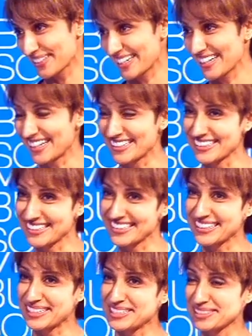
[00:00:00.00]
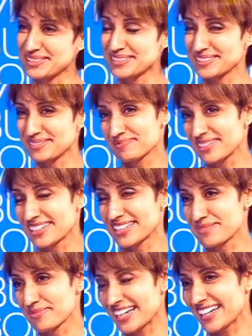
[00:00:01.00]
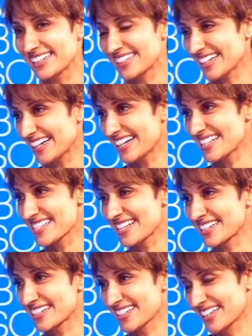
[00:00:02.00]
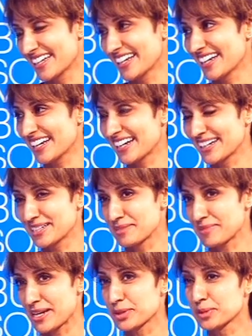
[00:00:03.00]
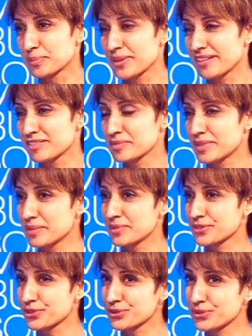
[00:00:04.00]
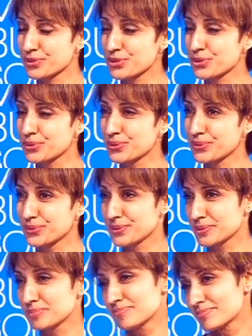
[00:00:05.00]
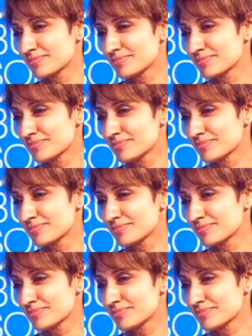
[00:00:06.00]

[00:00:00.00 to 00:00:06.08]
way, and I'm glad it has, and I hope I will be able to